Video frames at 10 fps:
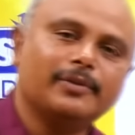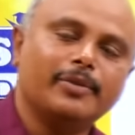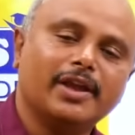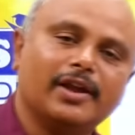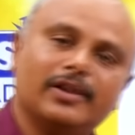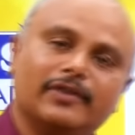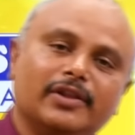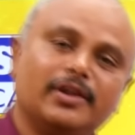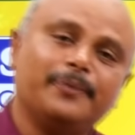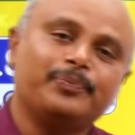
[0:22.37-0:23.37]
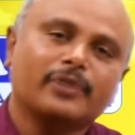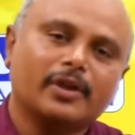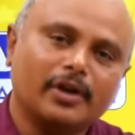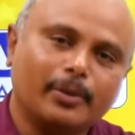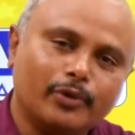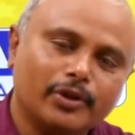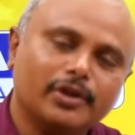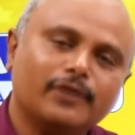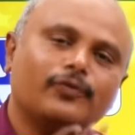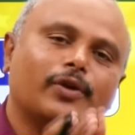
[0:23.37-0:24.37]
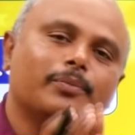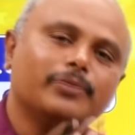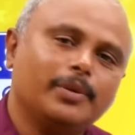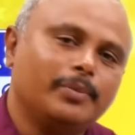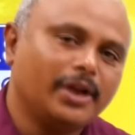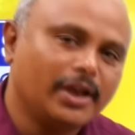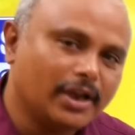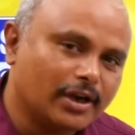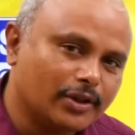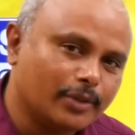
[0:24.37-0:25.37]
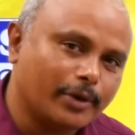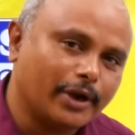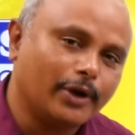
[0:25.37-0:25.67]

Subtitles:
We will talk about from the beginning.